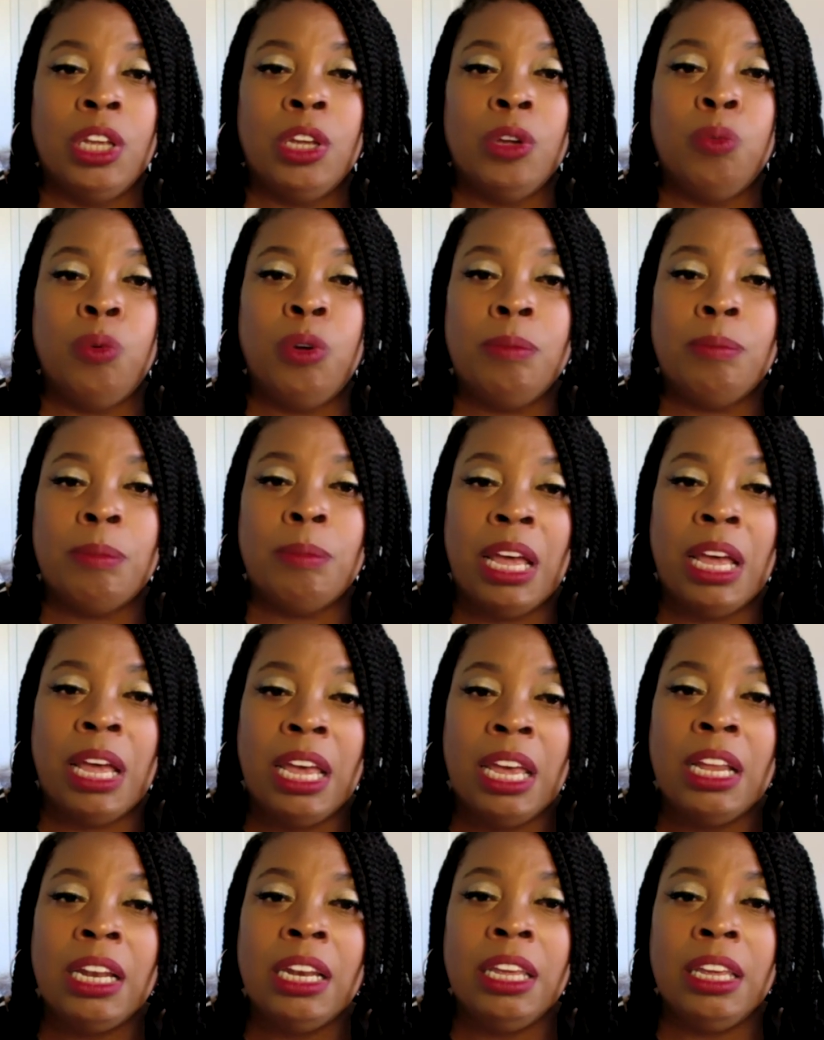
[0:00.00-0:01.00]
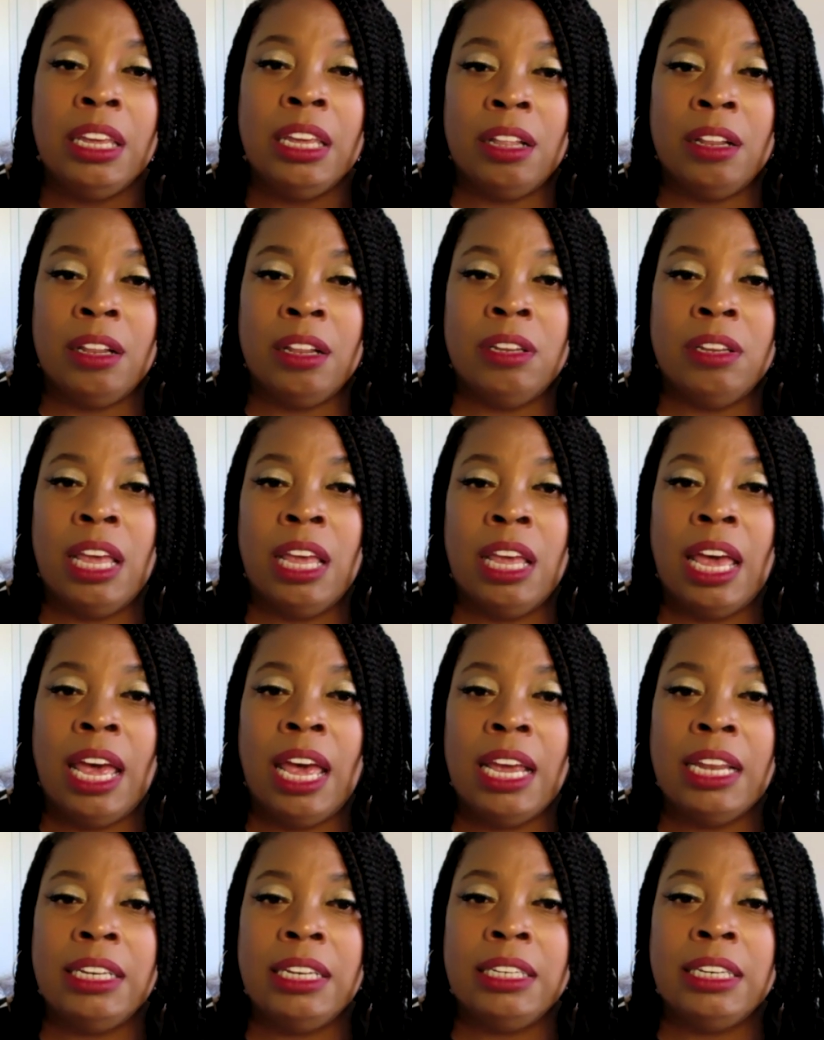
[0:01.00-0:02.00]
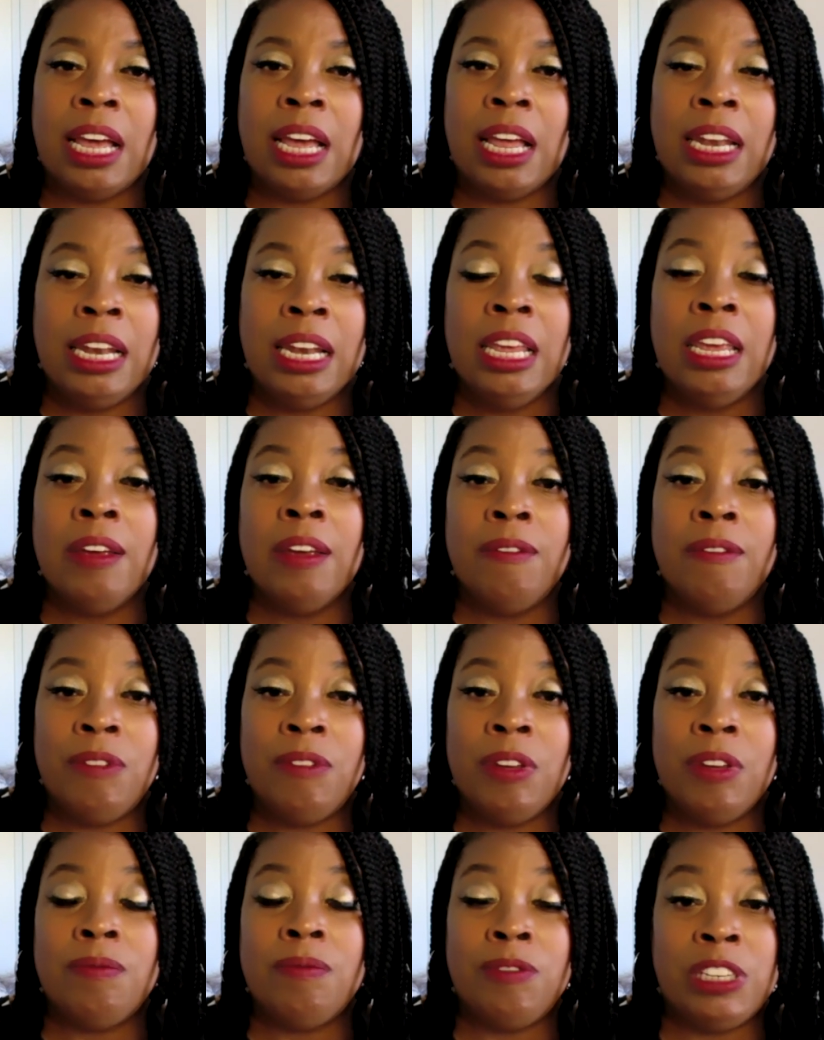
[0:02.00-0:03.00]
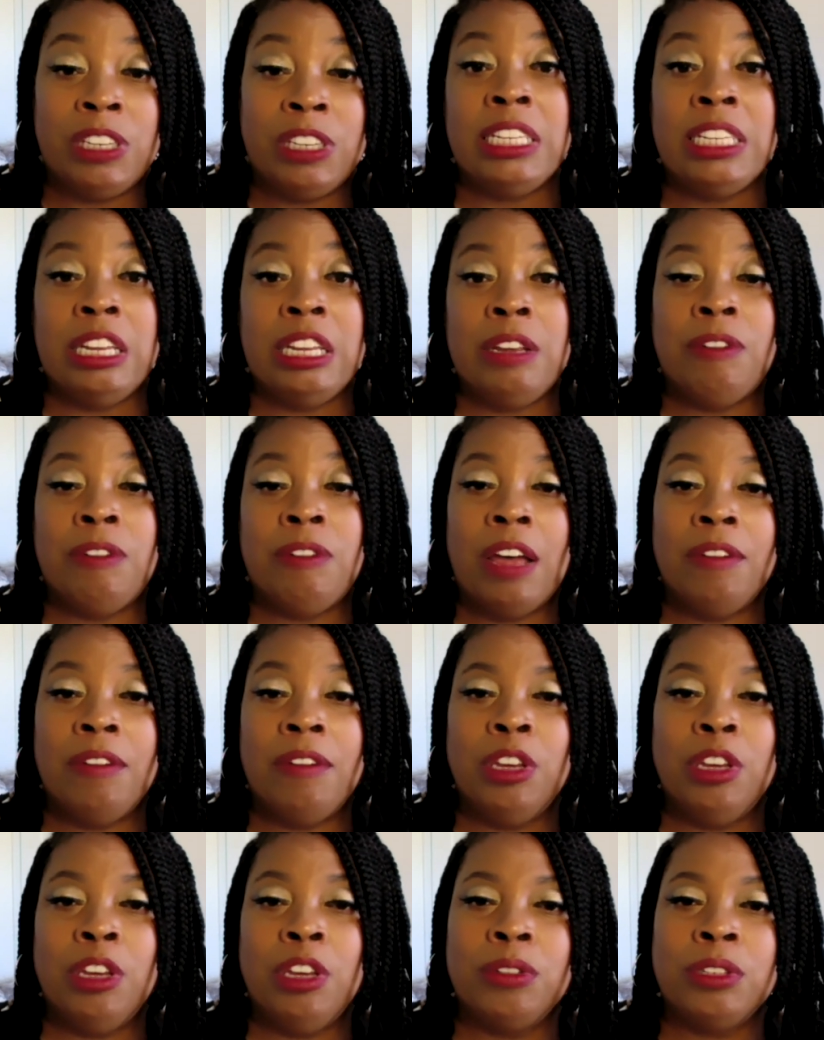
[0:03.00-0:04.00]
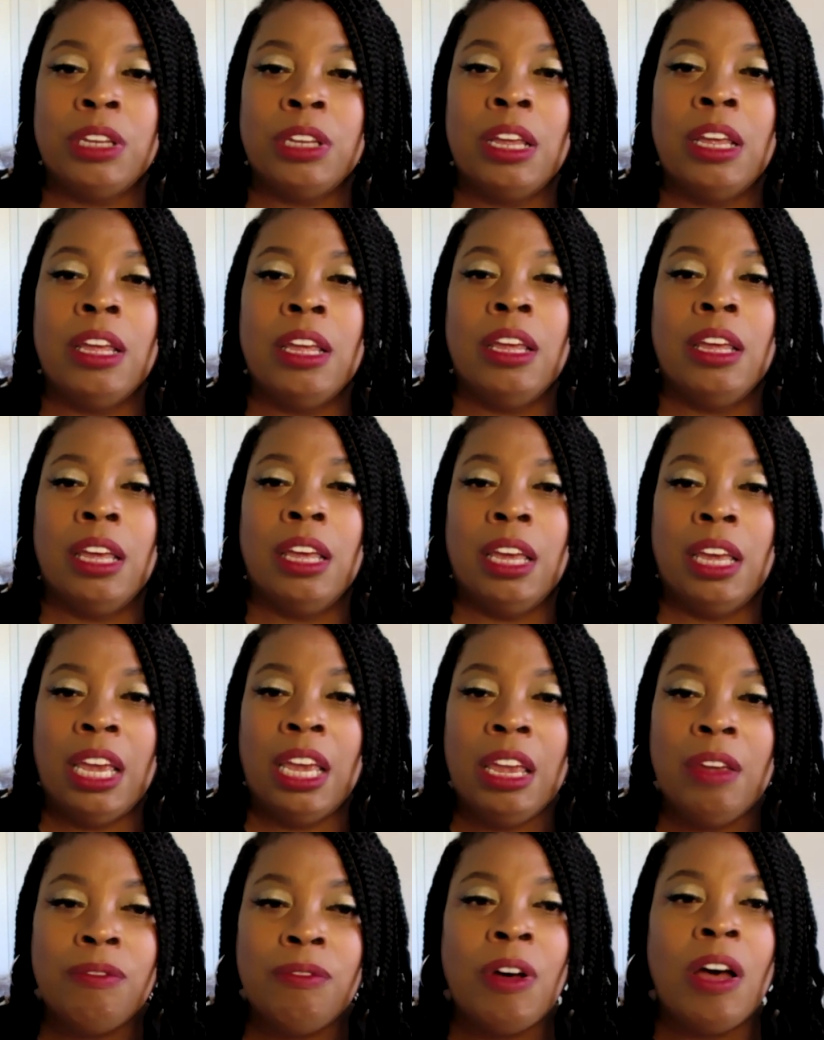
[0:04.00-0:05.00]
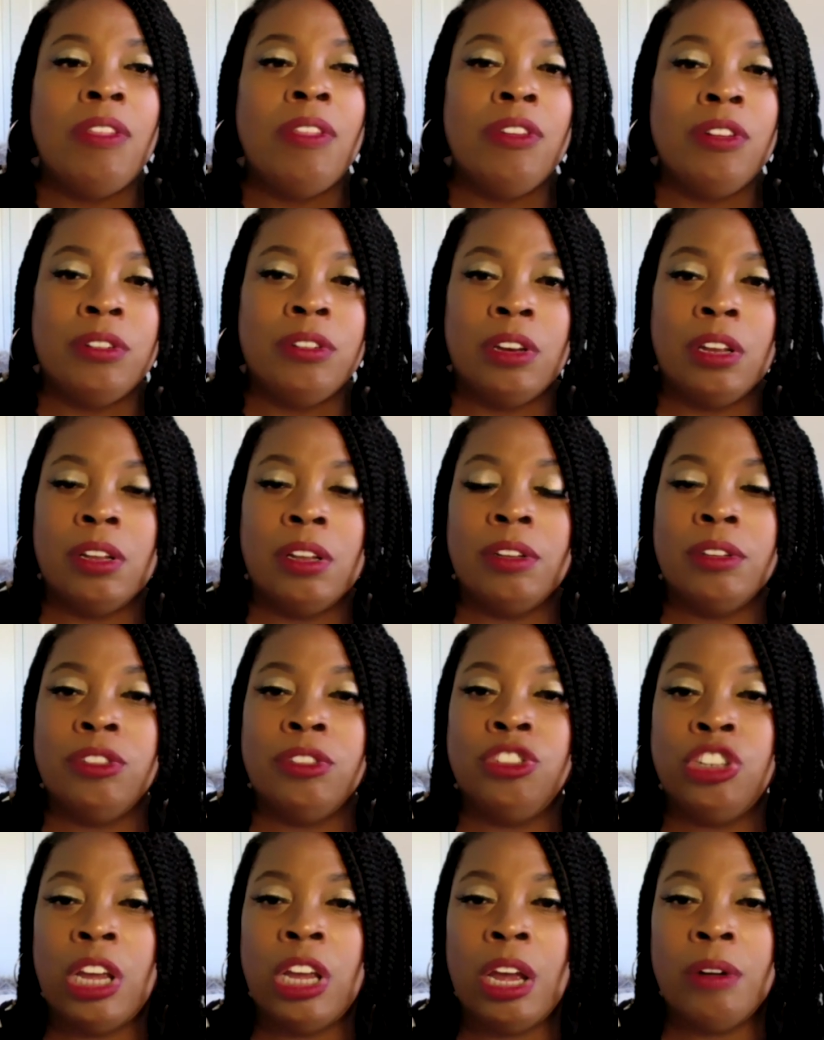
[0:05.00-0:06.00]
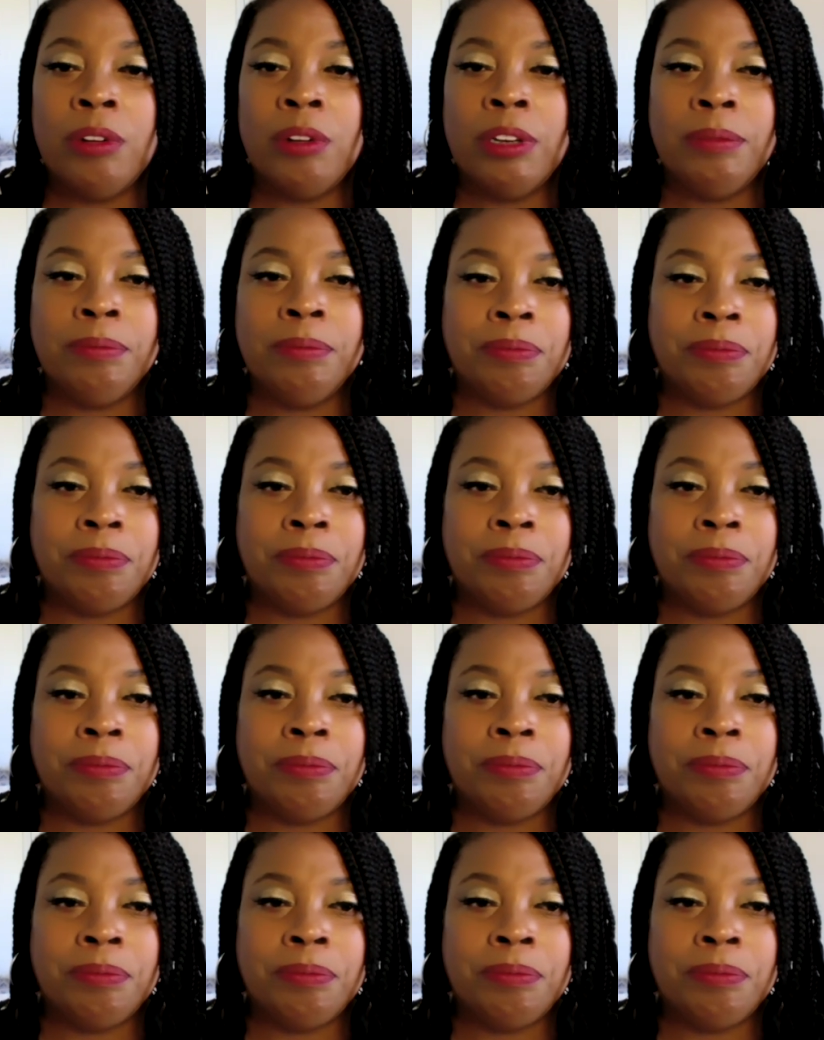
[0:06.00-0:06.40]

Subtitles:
When Mahalalel had lived 65 years, he fathered Jared.